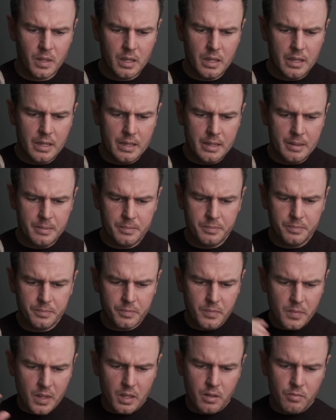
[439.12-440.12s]
Um,
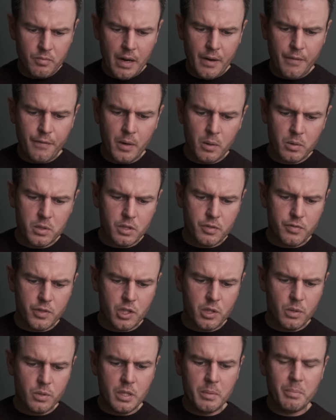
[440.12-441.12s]
red filters for
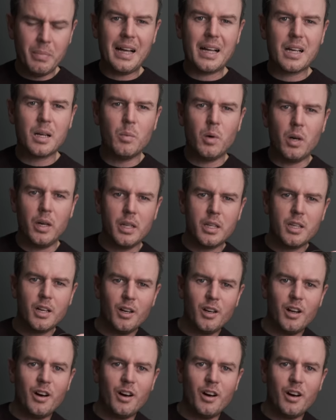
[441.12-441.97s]
shooting black and white. You can't